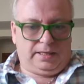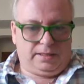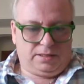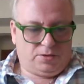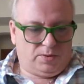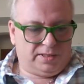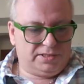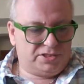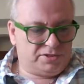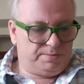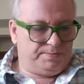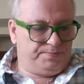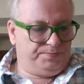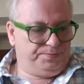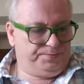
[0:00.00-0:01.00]

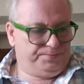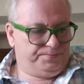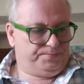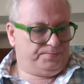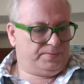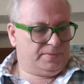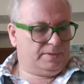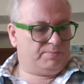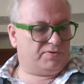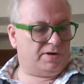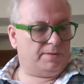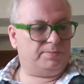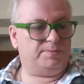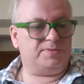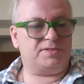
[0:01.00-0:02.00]
quantum
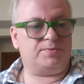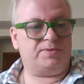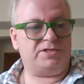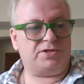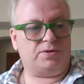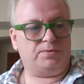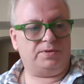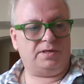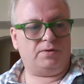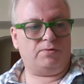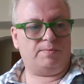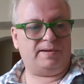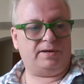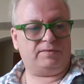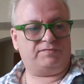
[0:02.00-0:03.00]
problems we don't know
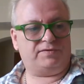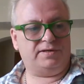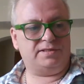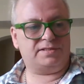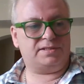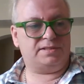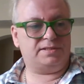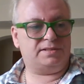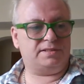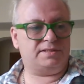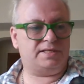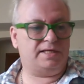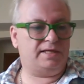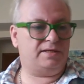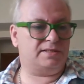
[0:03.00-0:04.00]
about. For instance, the
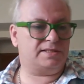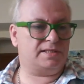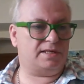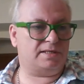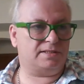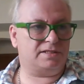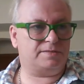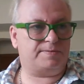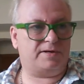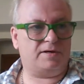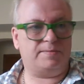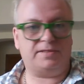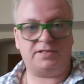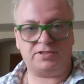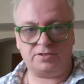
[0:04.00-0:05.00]
single slot
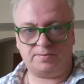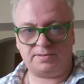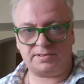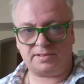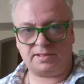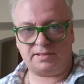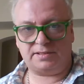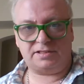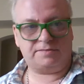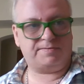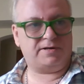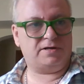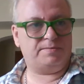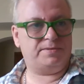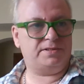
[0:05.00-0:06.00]
experiment, the double slot
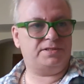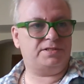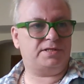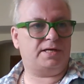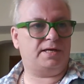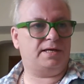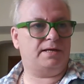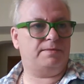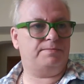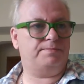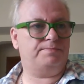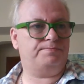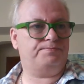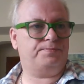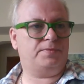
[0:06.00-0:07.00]
experiment,
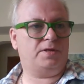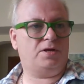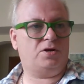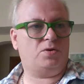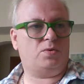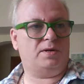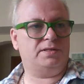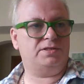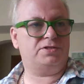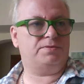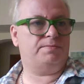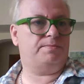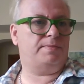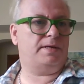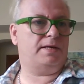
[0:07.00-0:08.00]

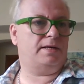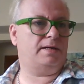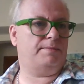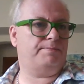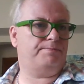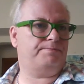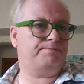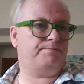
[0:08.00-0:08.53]
quantum